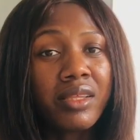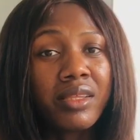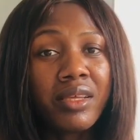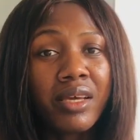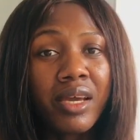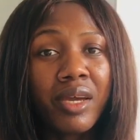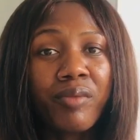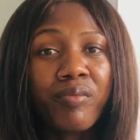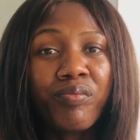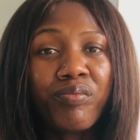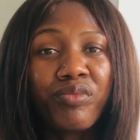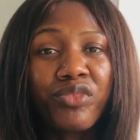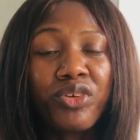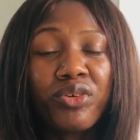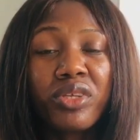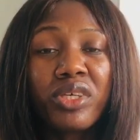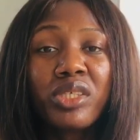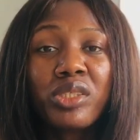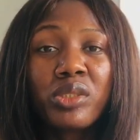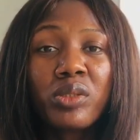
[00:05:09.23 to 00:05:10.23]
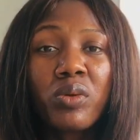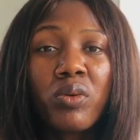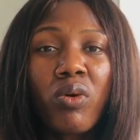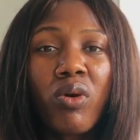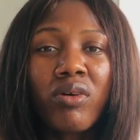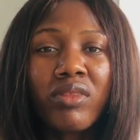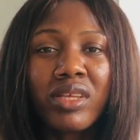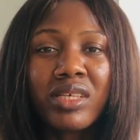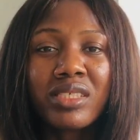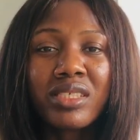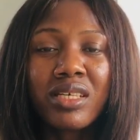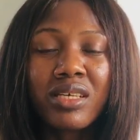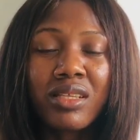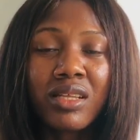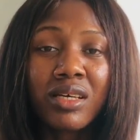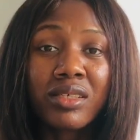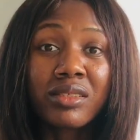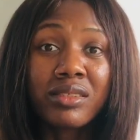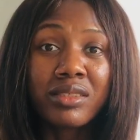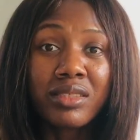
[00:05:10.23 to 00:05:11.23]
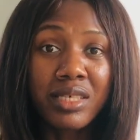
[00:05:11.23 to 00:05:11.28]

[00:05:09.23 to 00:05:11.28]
then you need to understand that